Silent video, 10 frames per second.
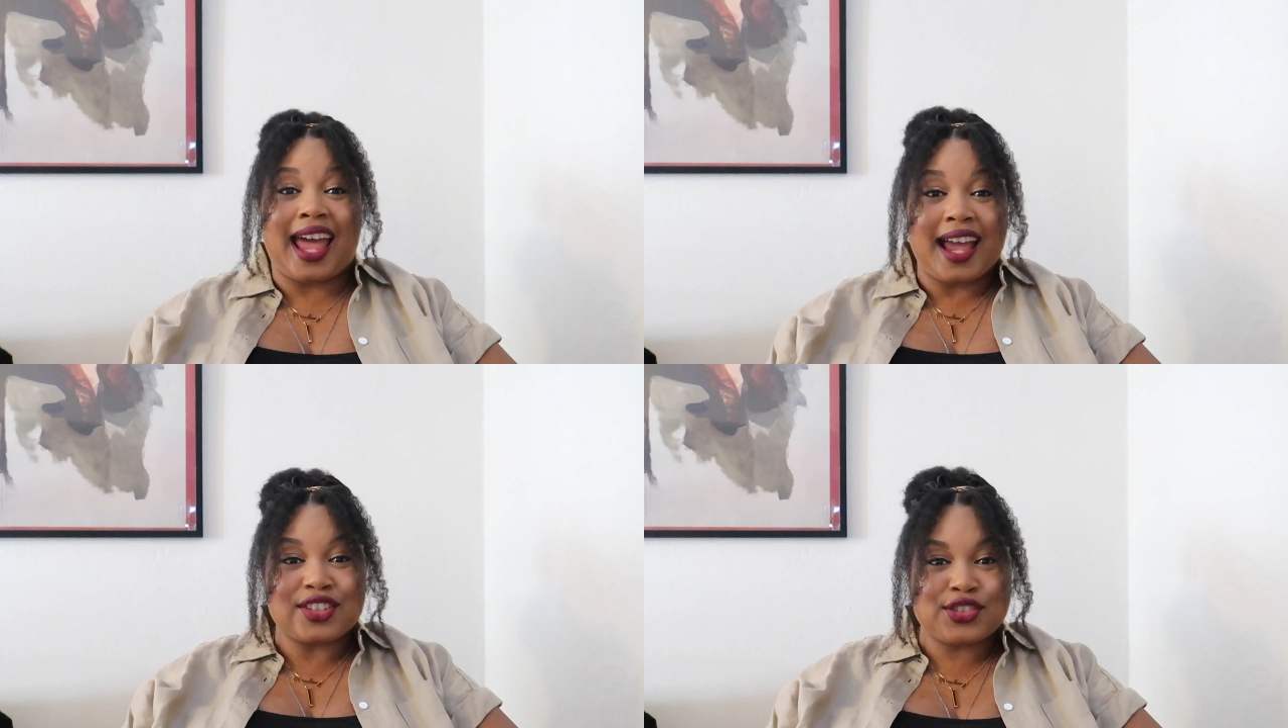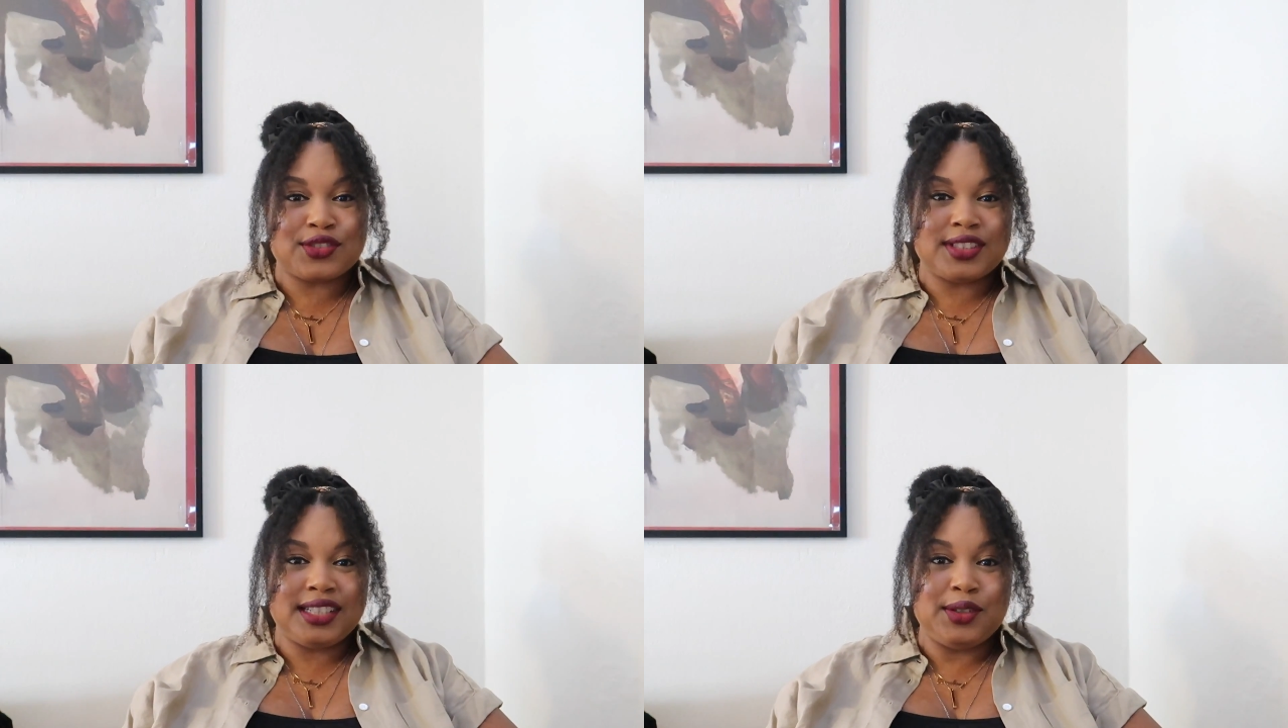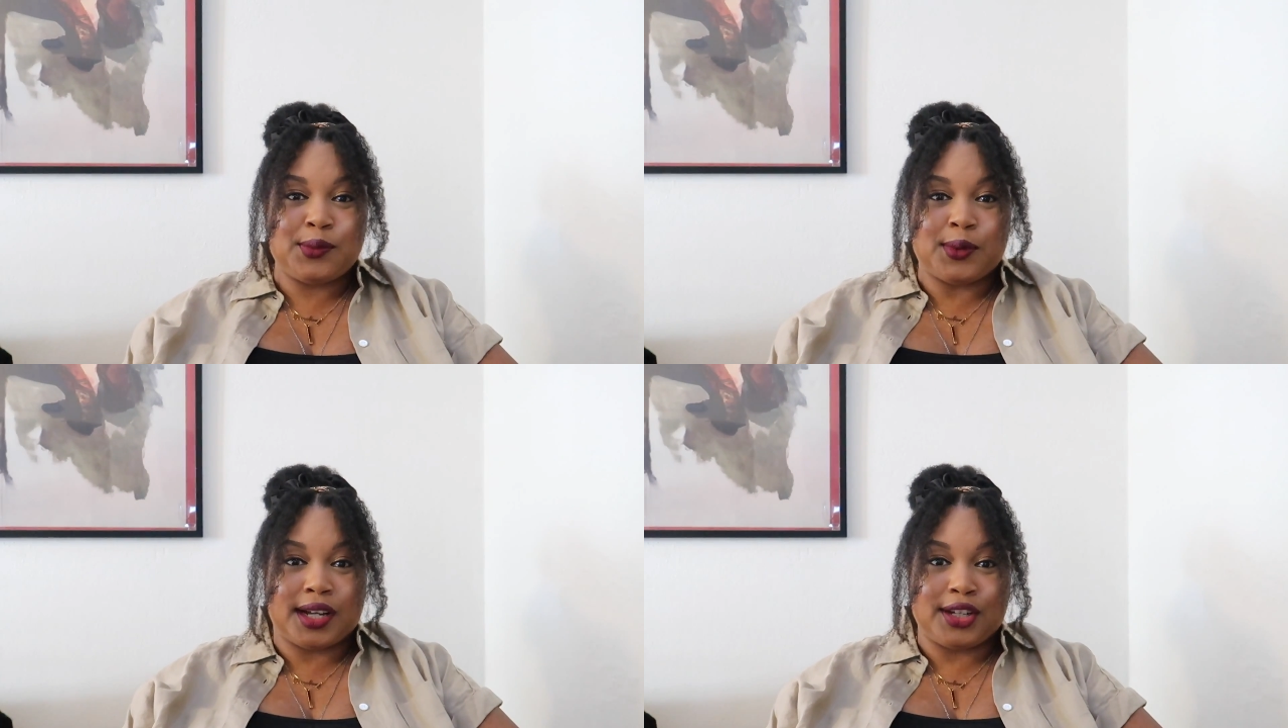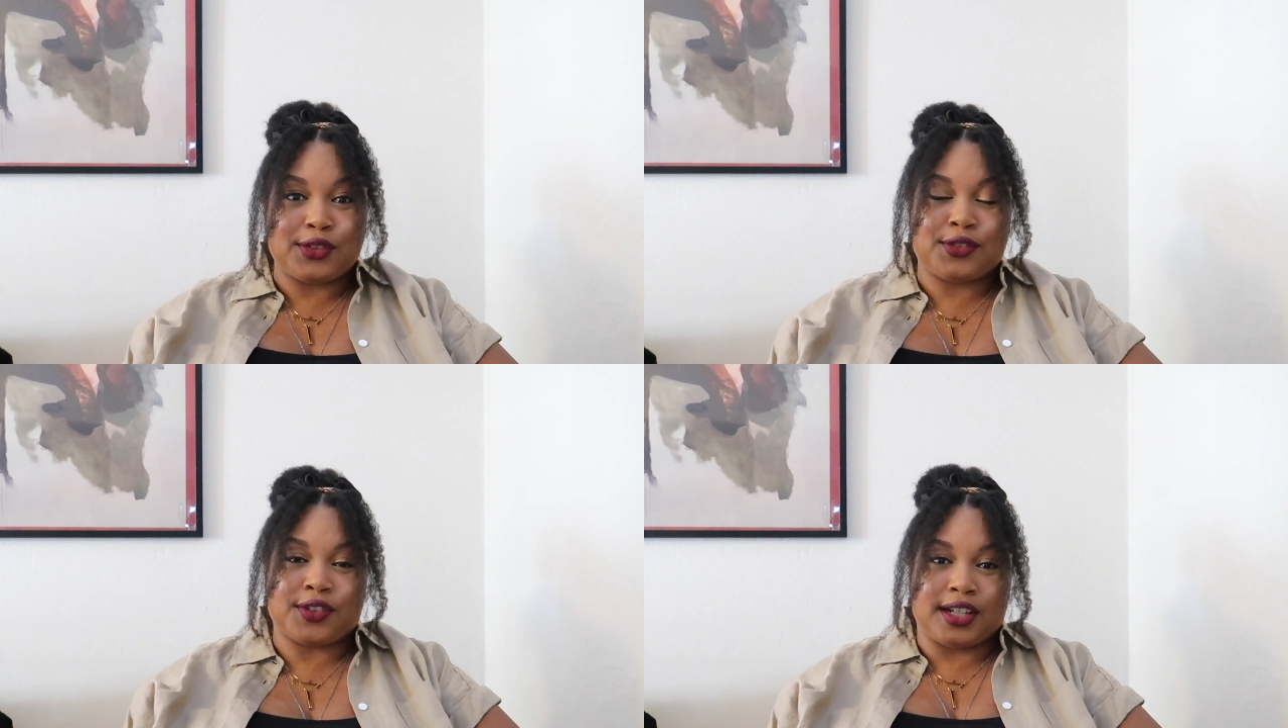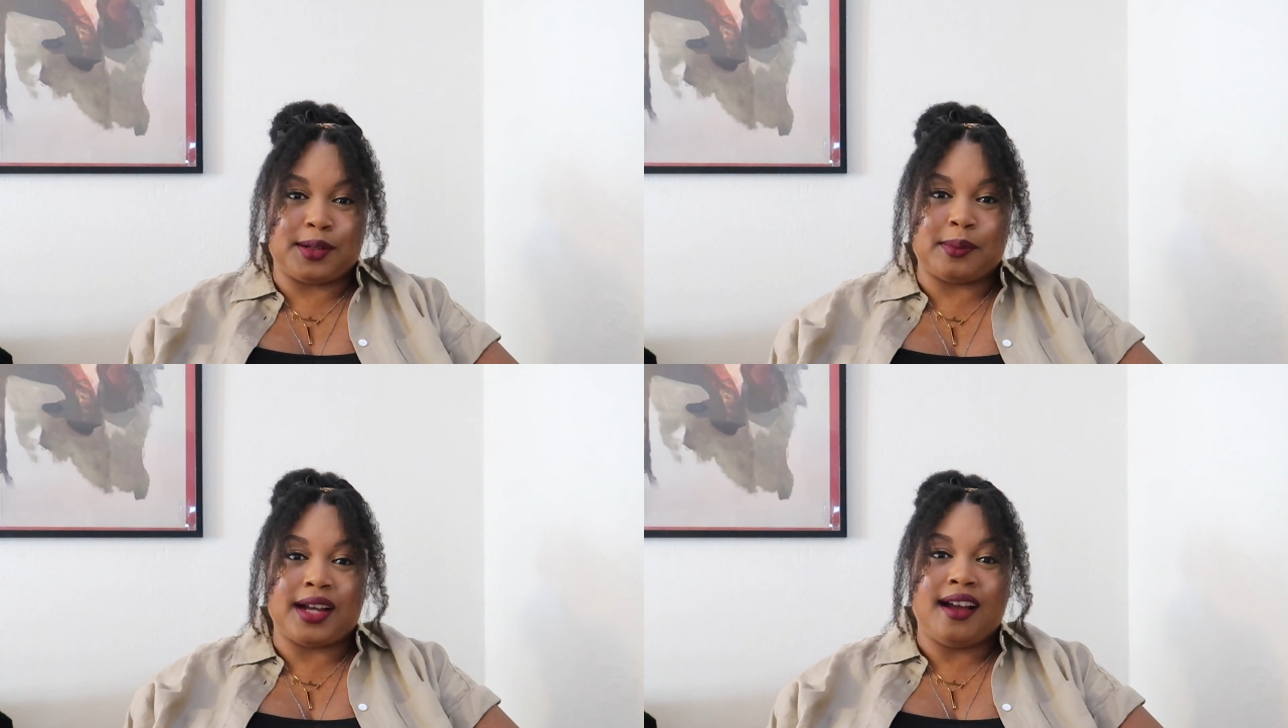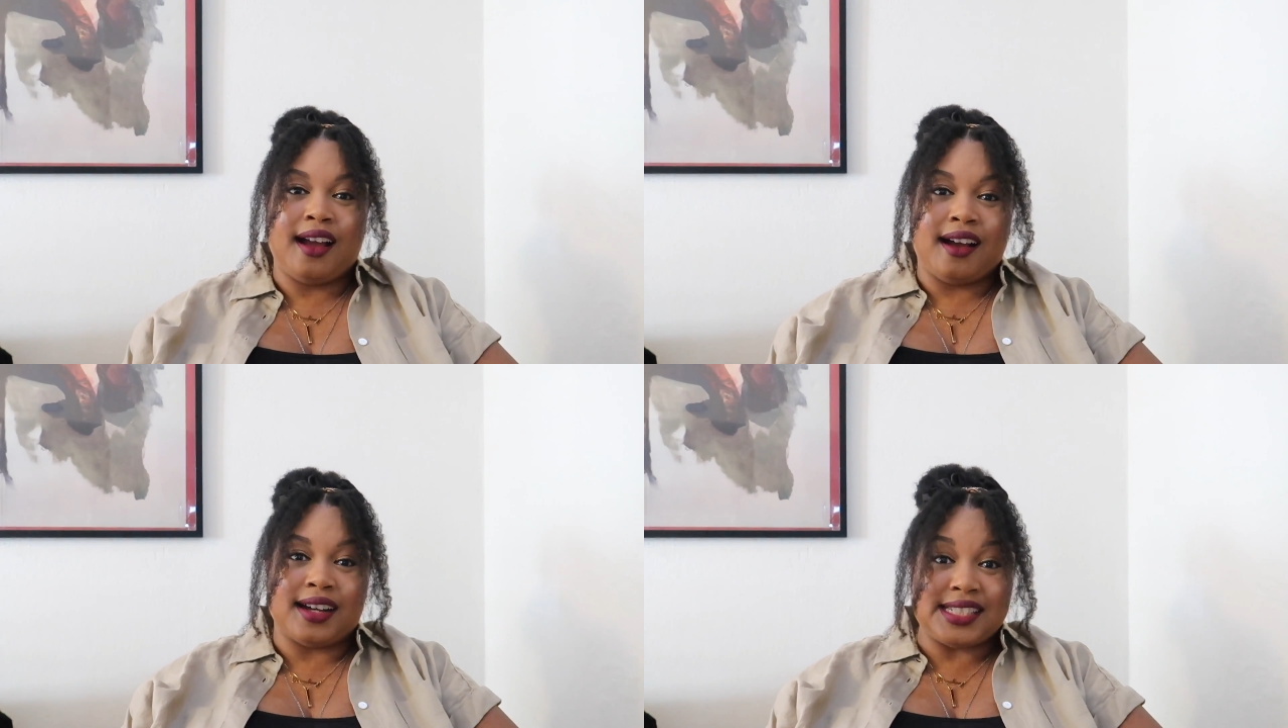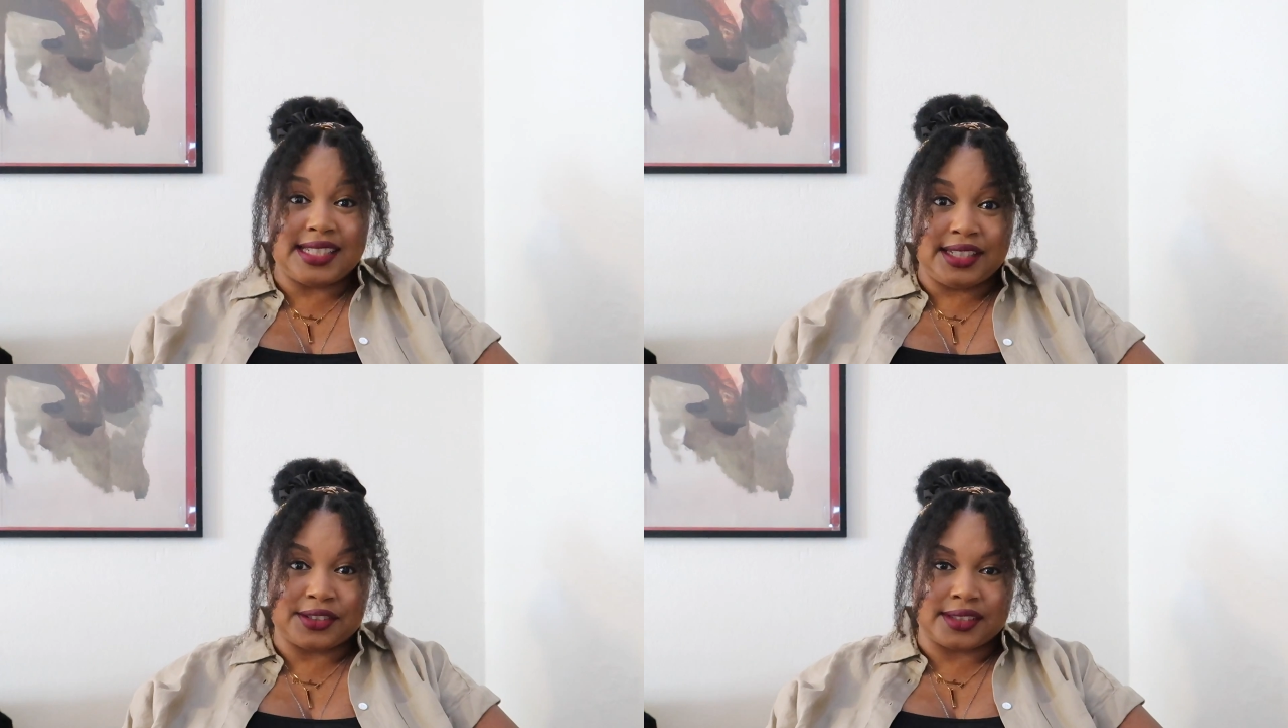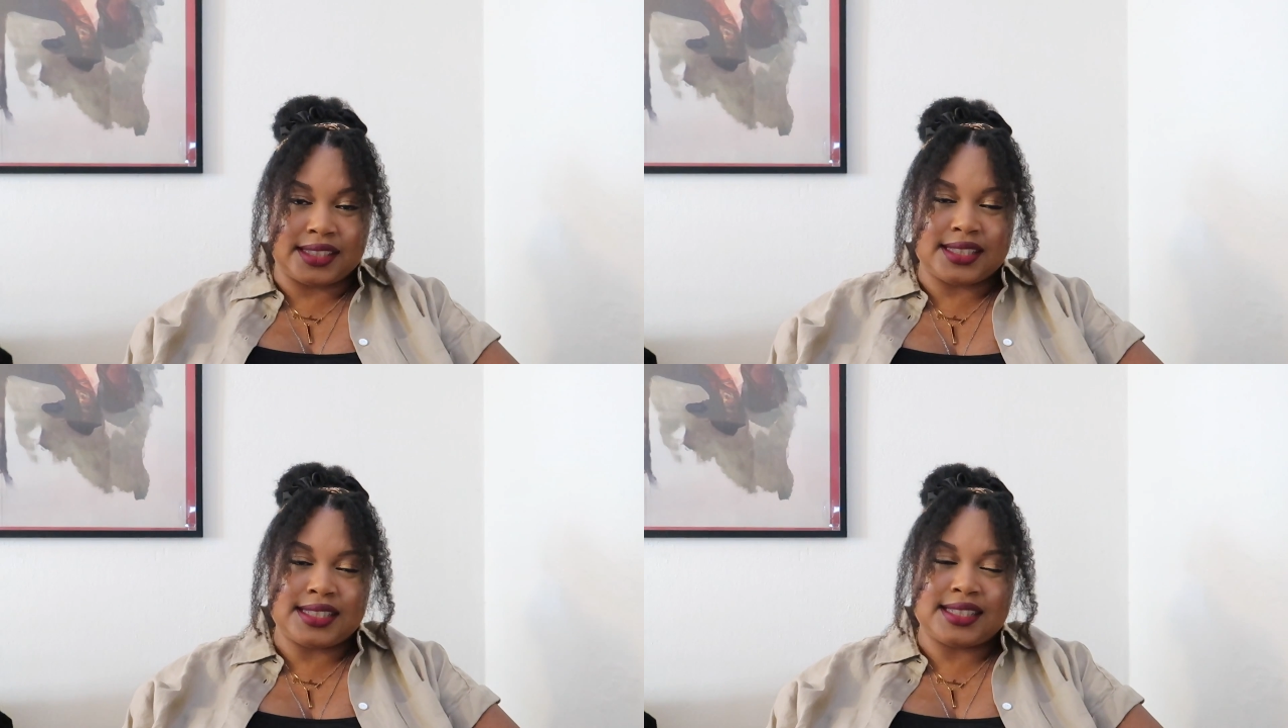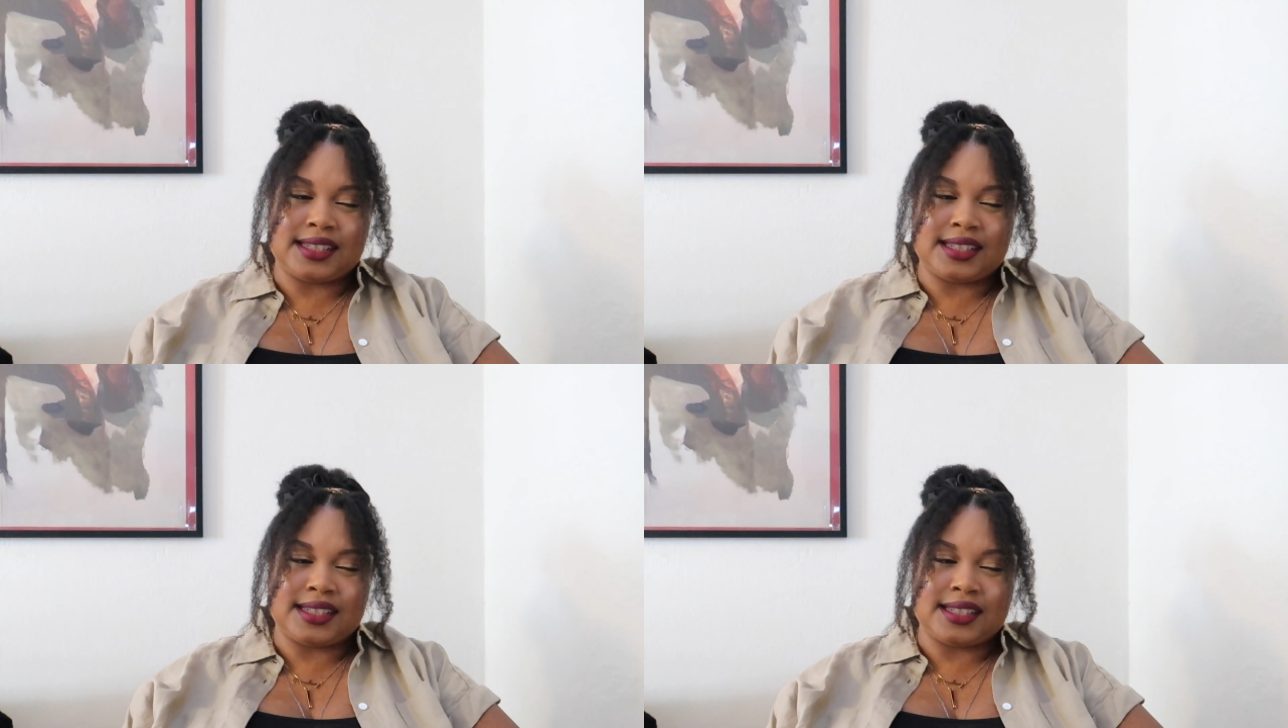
actually one from a series.